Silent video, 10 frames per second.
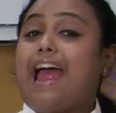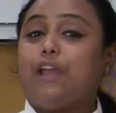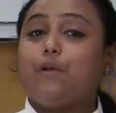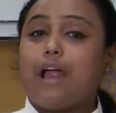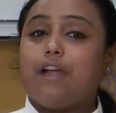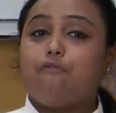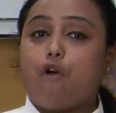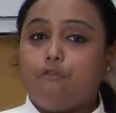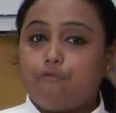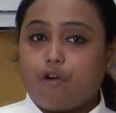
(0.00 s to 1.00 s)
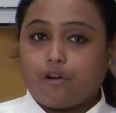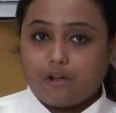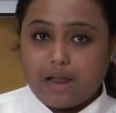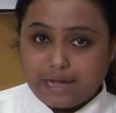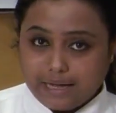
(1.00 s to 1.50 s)
and you add warm
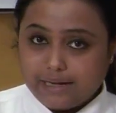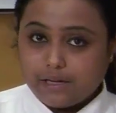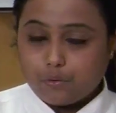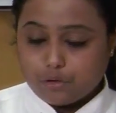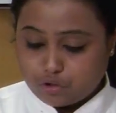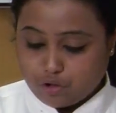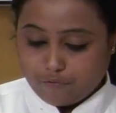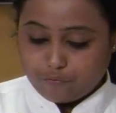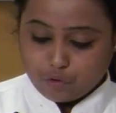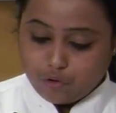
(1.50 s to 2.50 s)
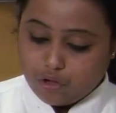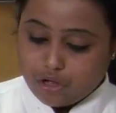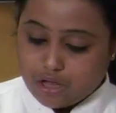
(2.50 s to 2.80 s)
water and knead into a soft dough.